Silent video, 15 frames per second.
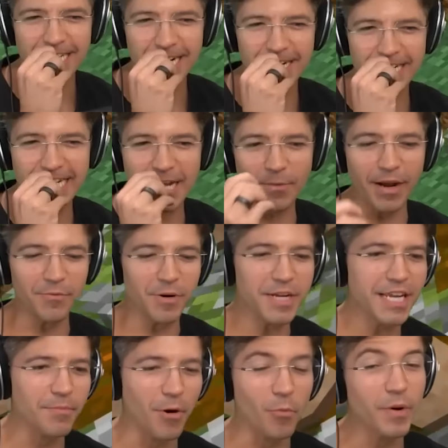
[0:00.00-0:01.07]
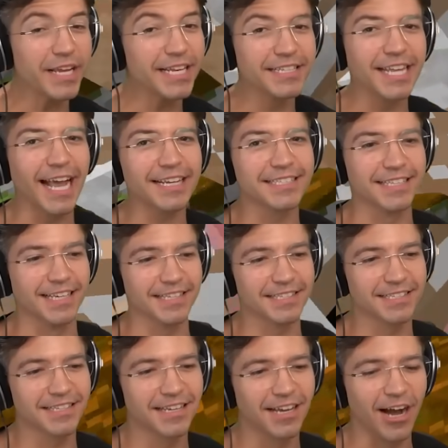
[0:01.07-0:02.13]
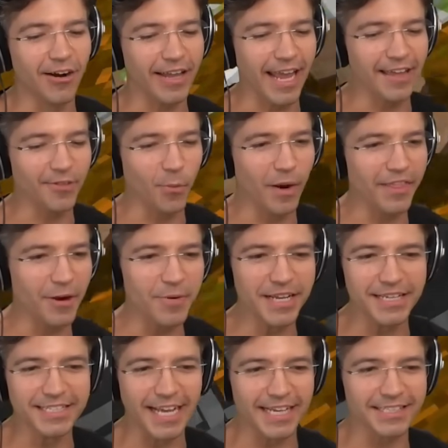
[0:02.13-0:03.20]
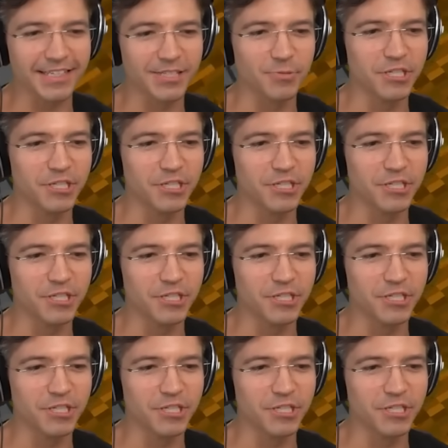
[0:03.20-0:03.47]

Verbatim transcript: Okay, wait, we can test this. Okay, the way that we can test this, we